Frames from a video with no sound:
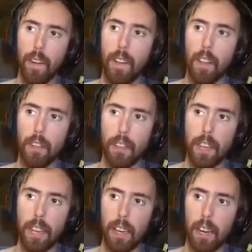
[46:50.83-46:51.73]

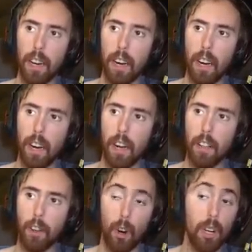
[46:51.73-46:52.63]
the
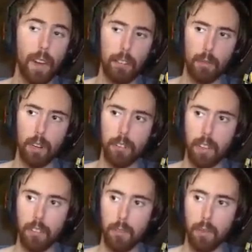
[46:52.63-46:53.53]
Heart of Azeroth
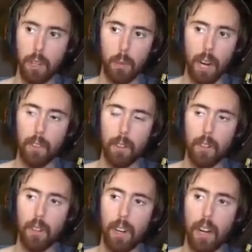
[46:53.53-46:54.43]
says that
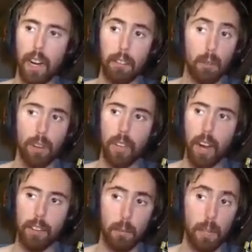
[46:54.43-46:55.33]
whenever Azeroth
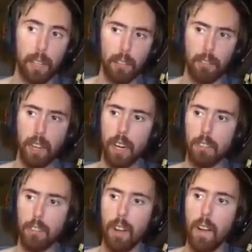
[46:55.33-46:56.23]
dies, everybody else
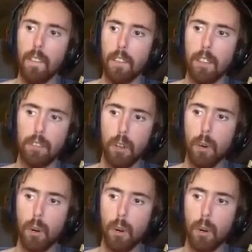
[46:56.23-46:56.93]
dies. So